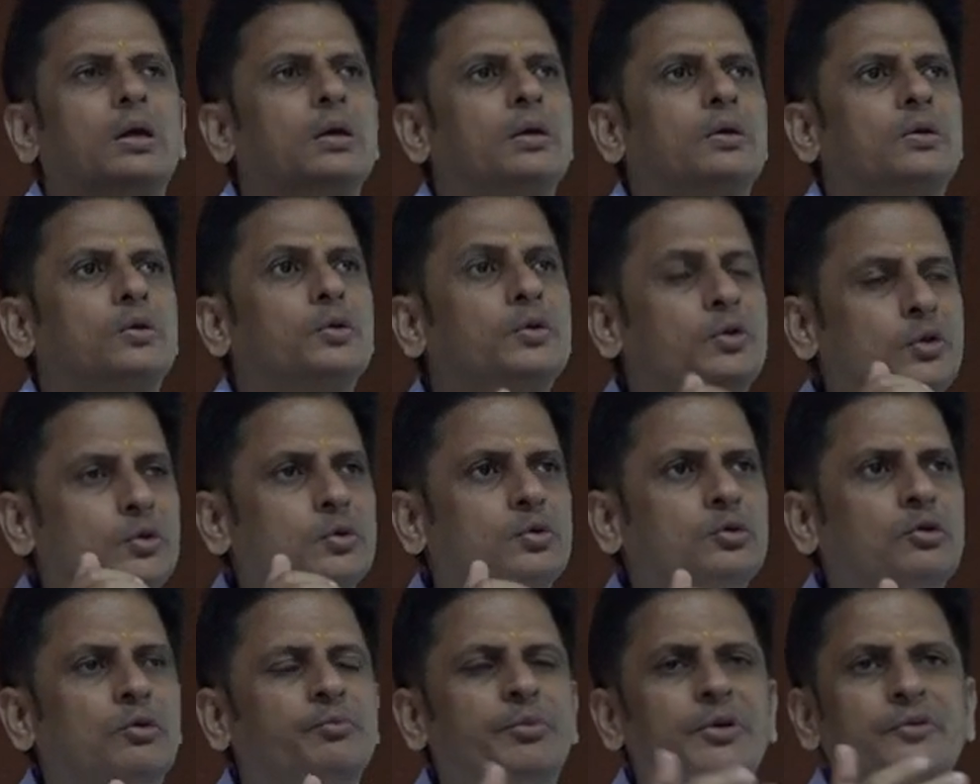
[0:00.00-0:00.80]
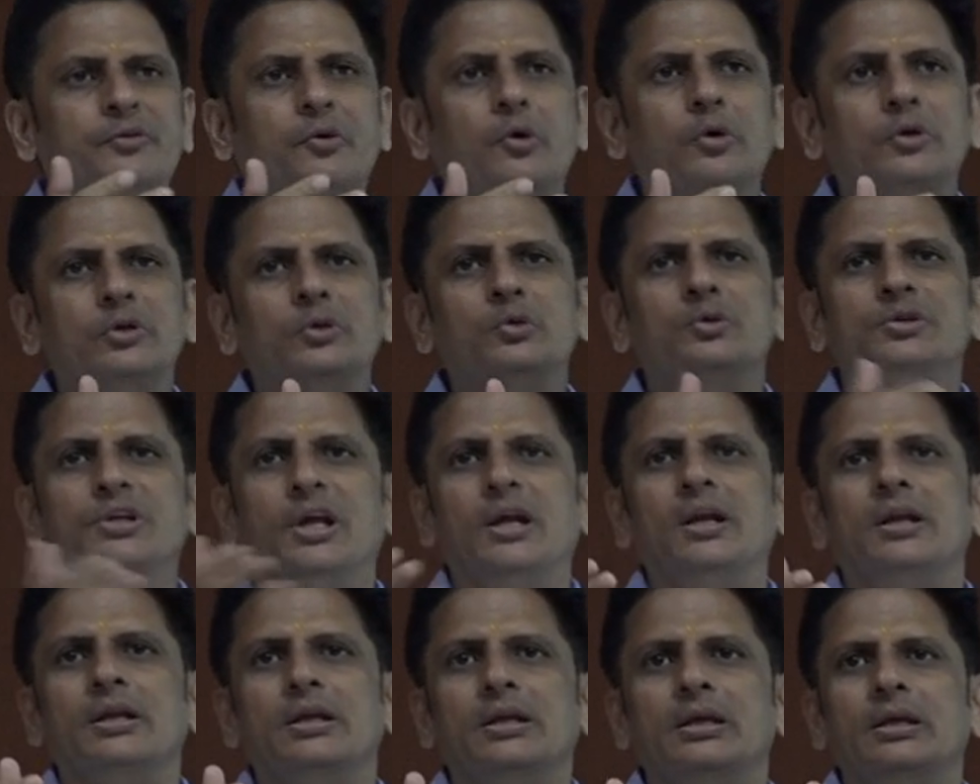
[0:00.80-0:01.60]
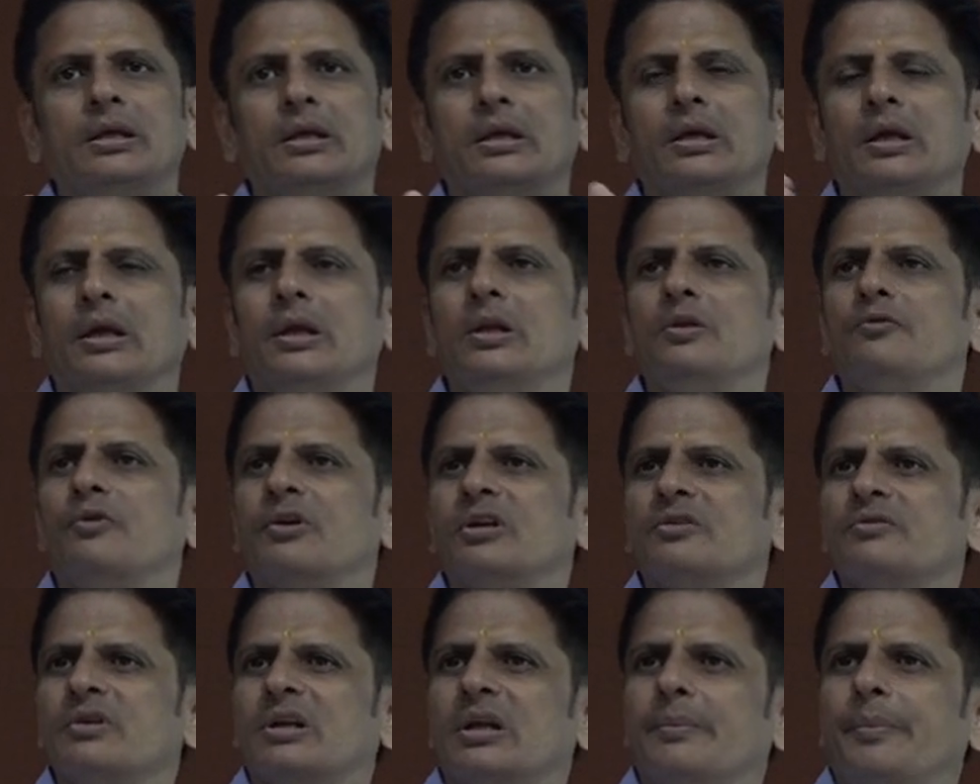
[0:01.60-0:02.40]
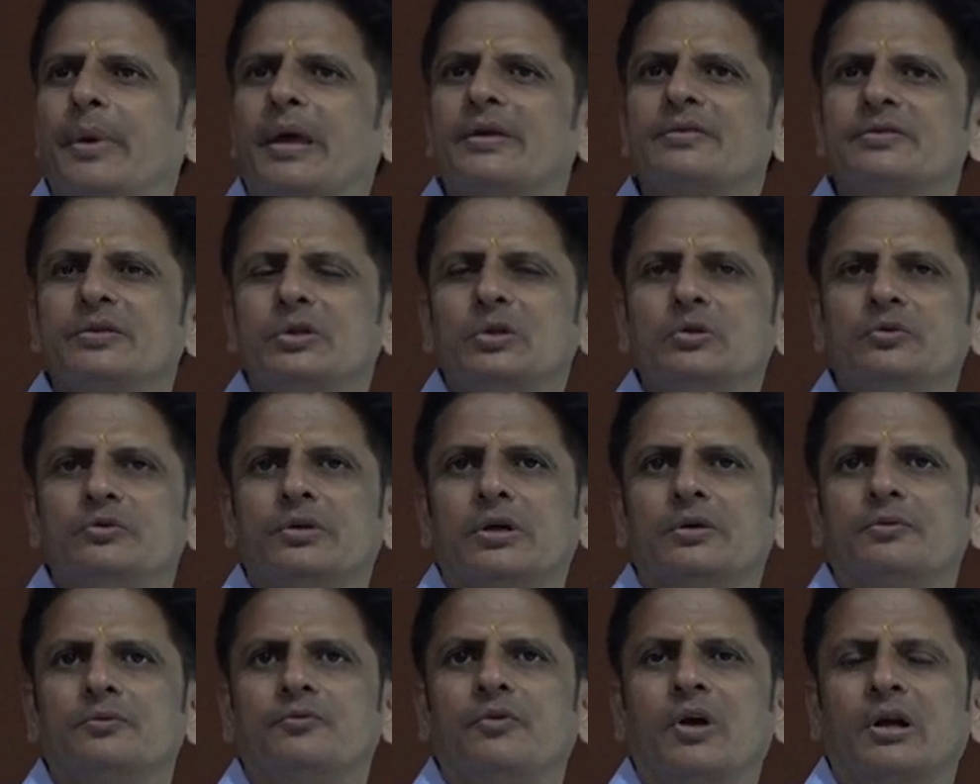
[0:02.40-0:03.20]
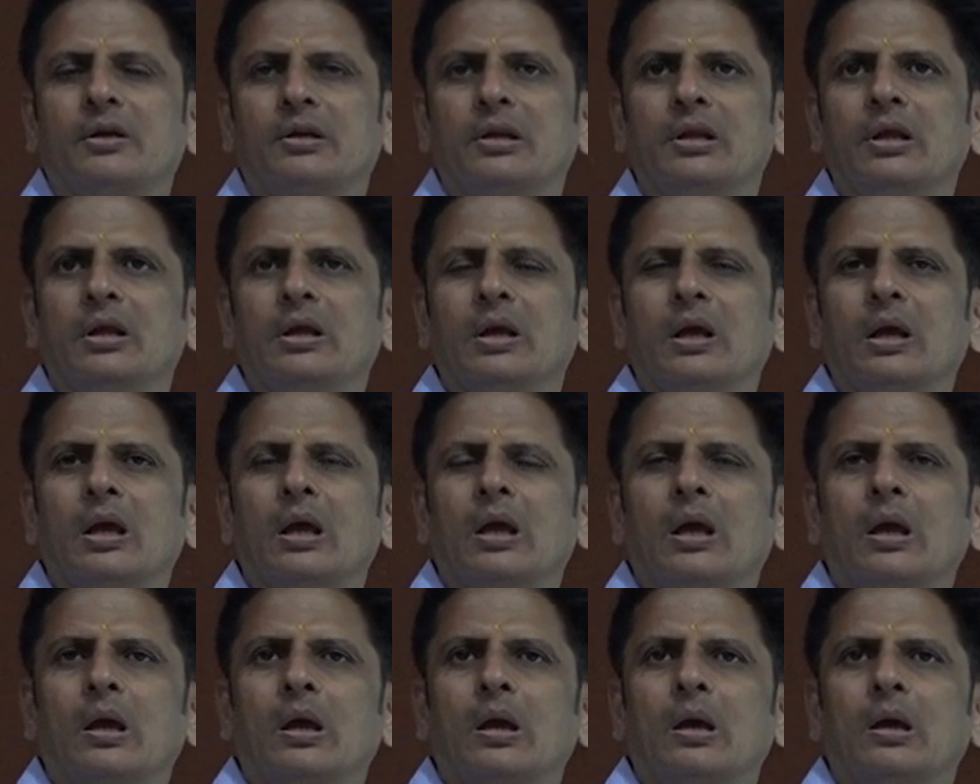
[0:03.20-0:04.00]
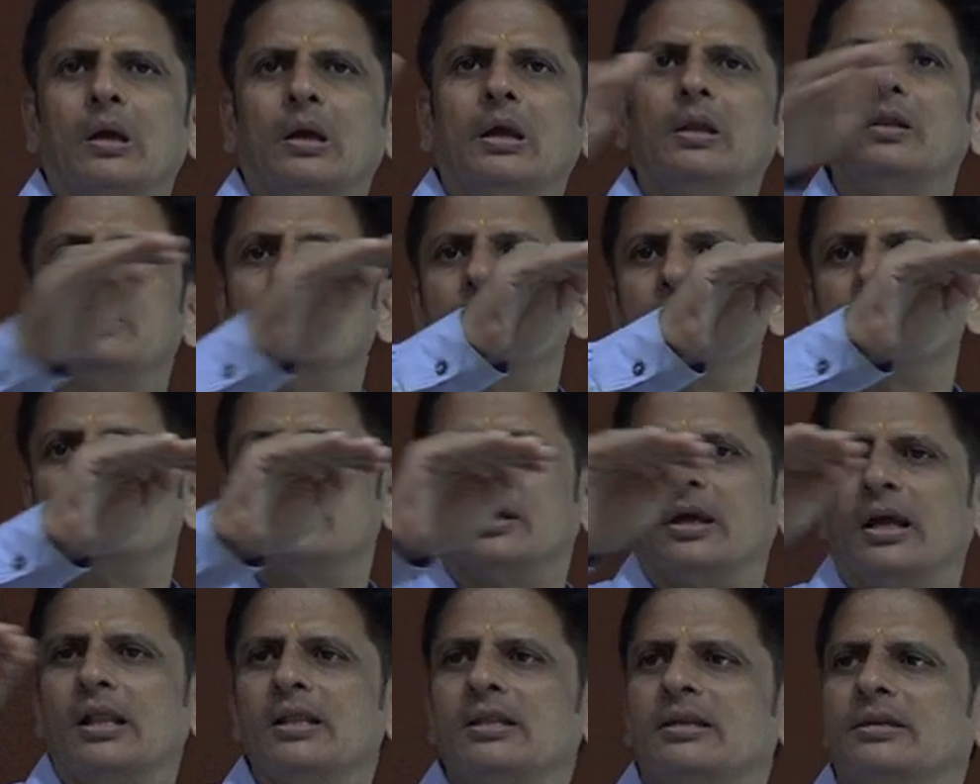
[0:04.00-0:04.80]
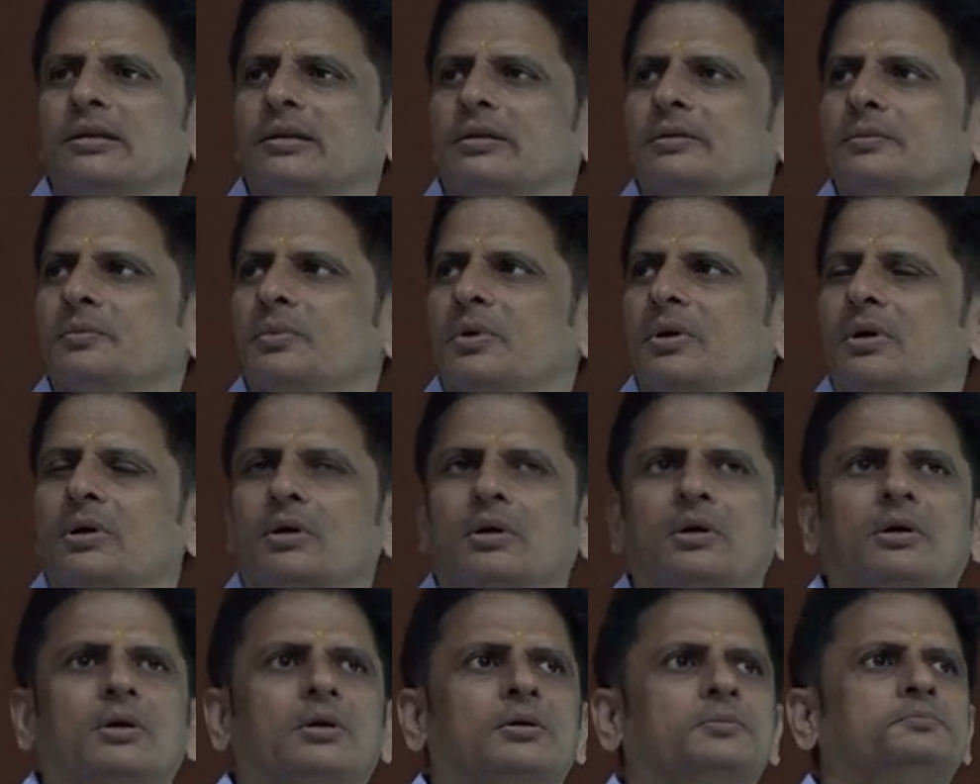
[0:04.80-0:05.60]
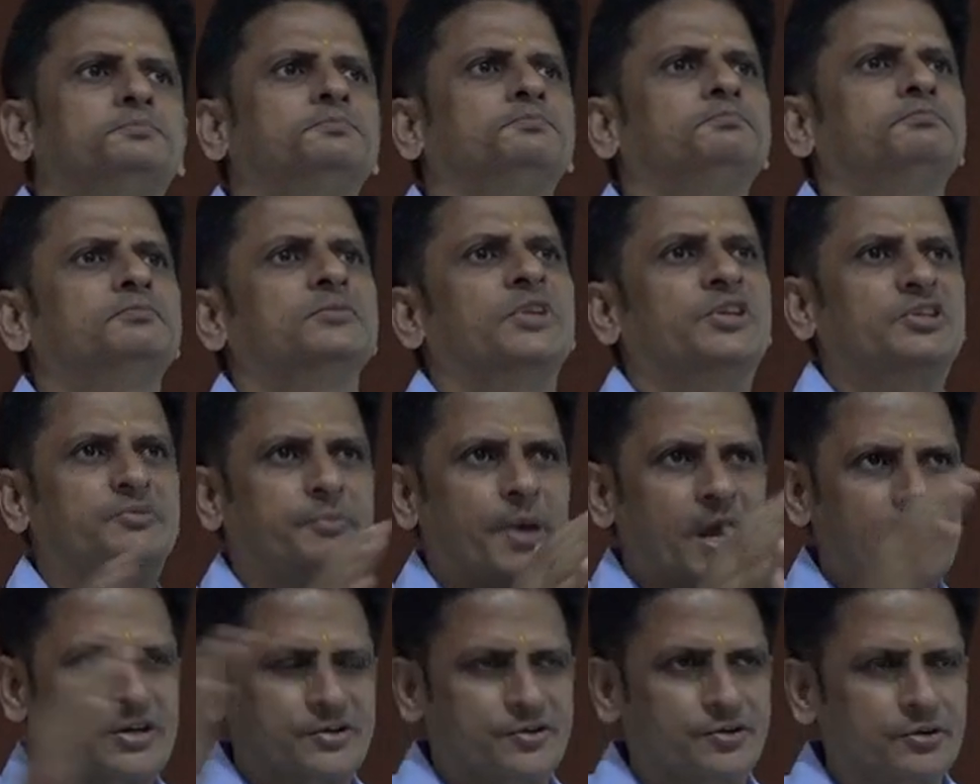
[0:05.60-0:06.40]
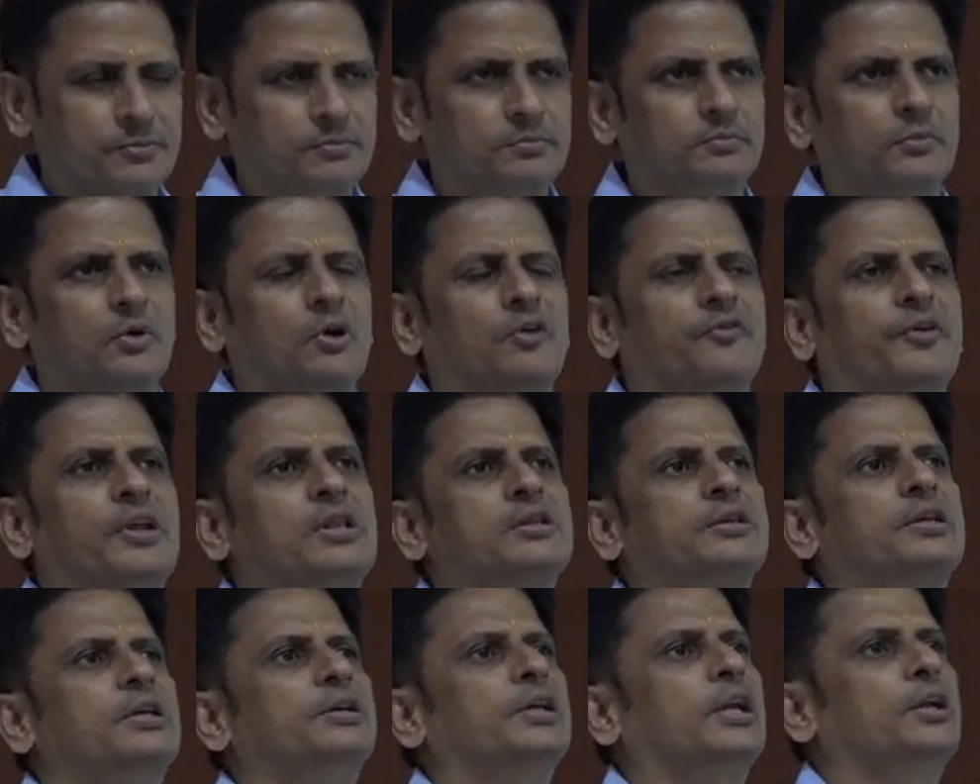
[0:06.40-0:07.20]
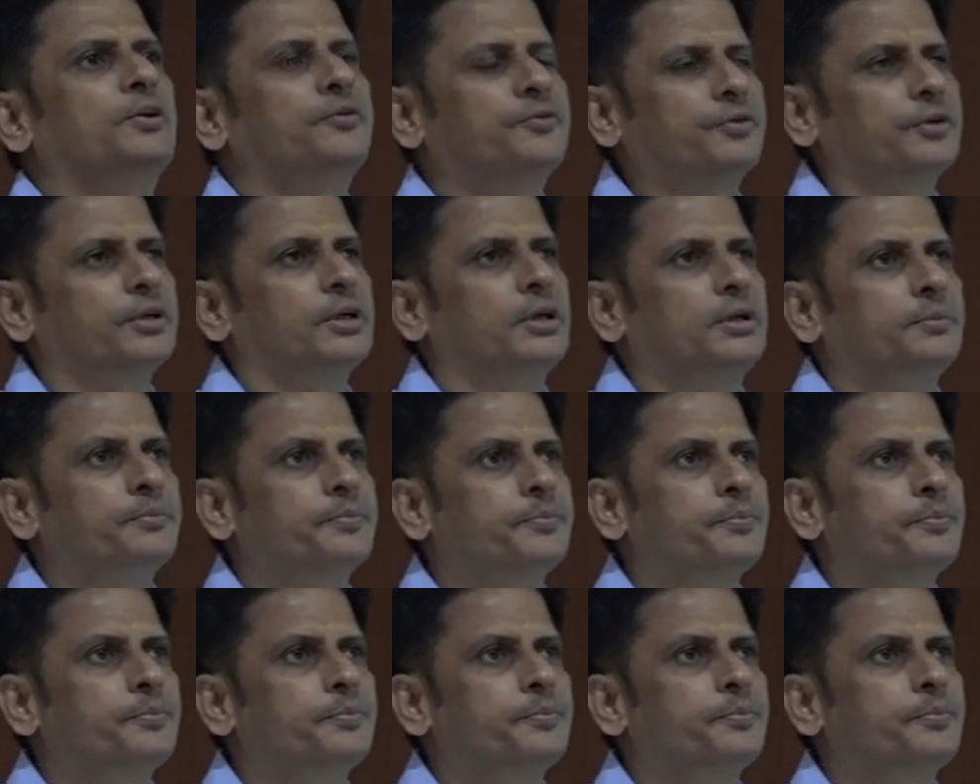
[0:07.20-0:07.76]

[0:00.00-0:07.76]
to you or before you daily, in whatever capacity you are working in this healthcare spectrum of healthcare delivery,